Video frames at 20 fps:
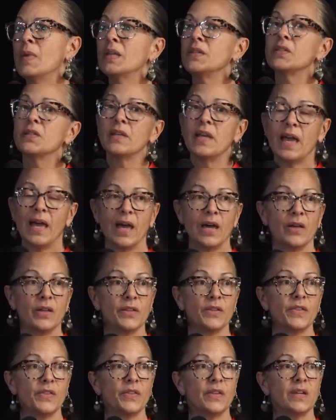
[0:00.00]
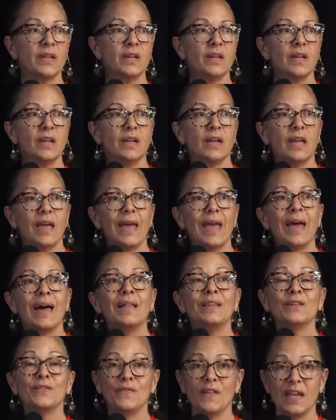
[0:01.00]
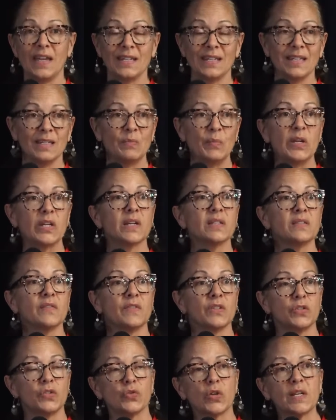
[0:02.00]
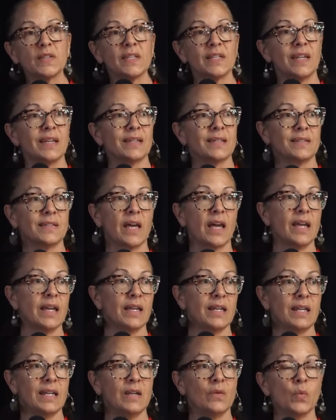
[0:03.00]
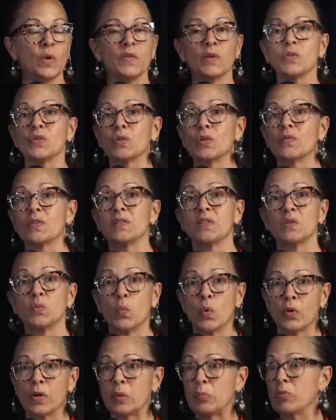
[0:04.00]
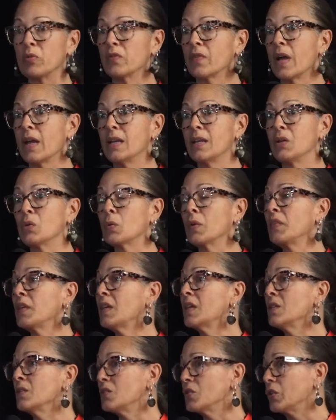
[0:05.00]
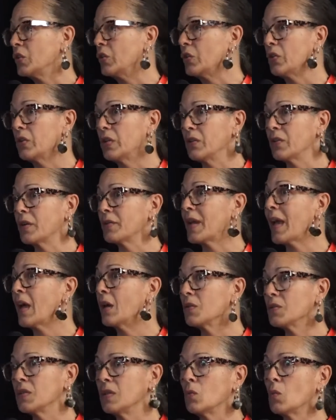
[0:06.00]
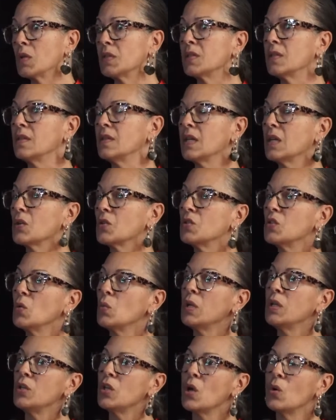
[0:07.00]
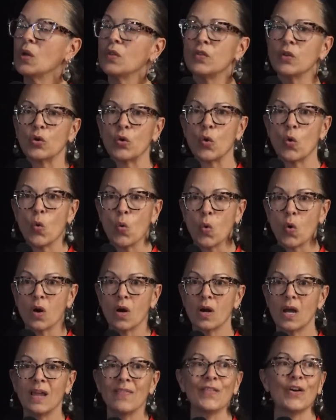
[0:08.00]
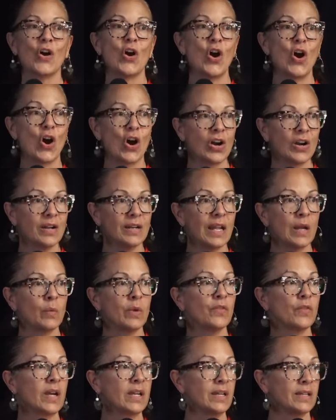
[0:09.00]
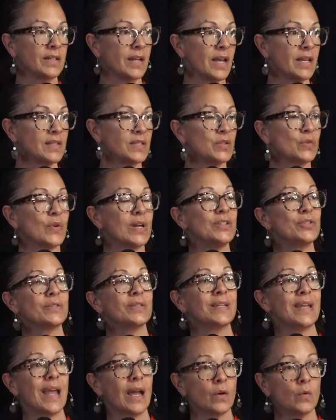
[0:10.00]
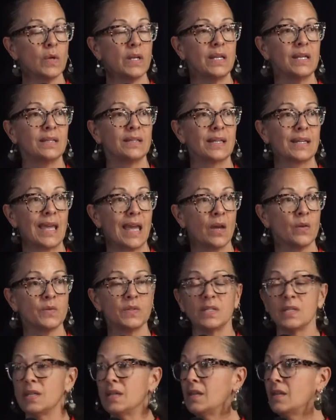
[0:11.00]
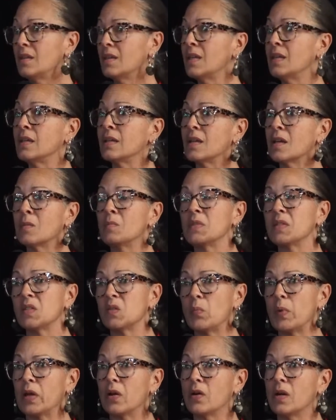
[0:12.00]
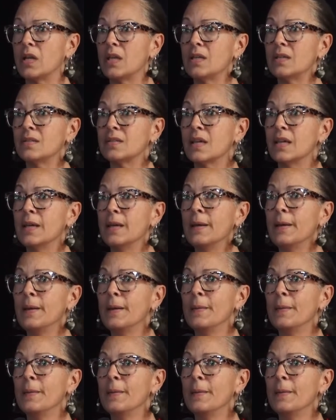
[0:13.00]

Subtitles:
Mental health elevated because of the stress and anxiety when those services weren't provided or when the insecurity around housing wasn't there. So we know at the core and the heart, and we recognize the racial inequity in the county, the income disparities,